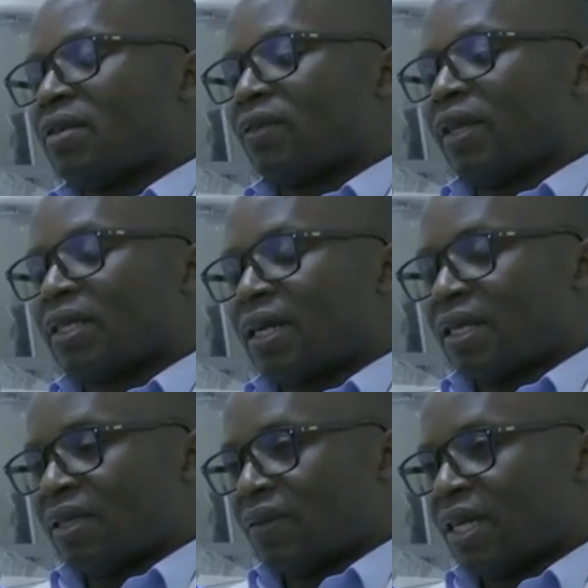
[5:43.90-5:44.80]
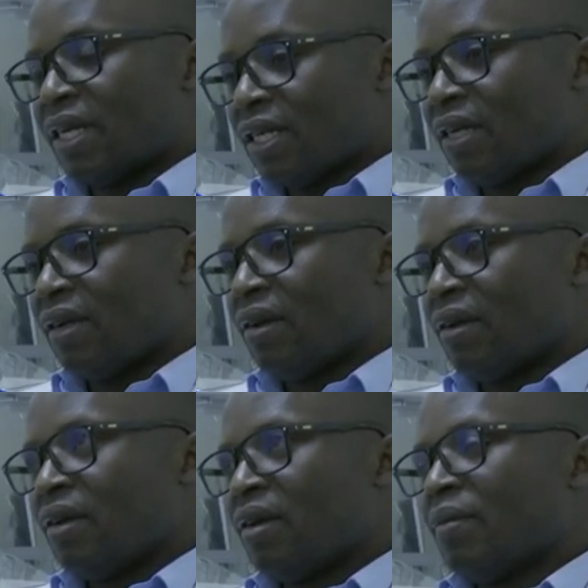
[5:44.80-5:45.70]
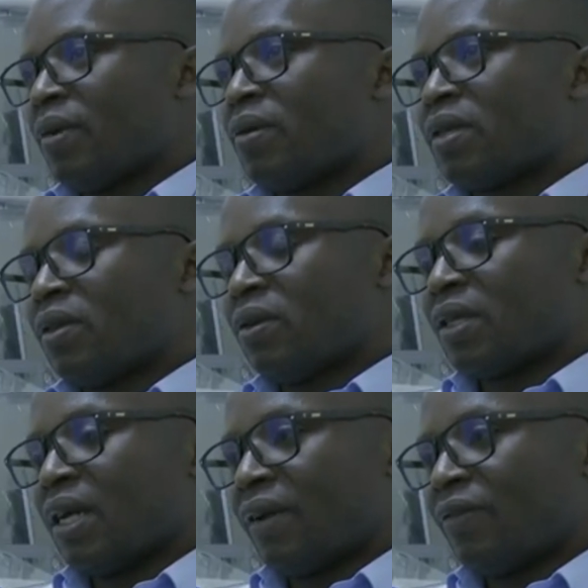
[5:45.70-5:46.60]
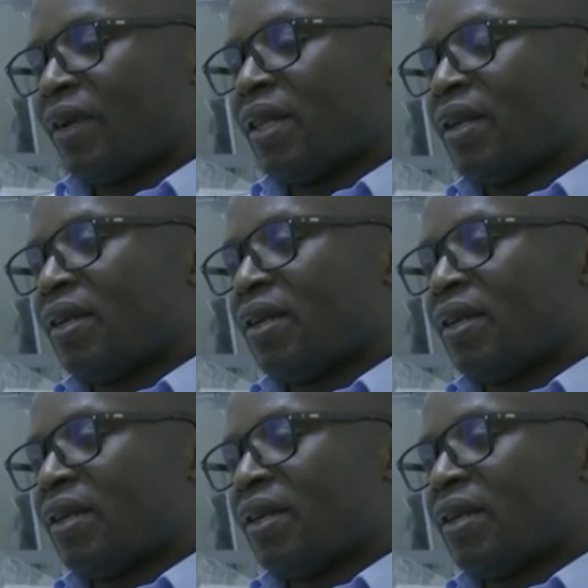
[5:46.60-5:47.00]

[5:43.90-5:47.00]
of the calcification, because those are friendly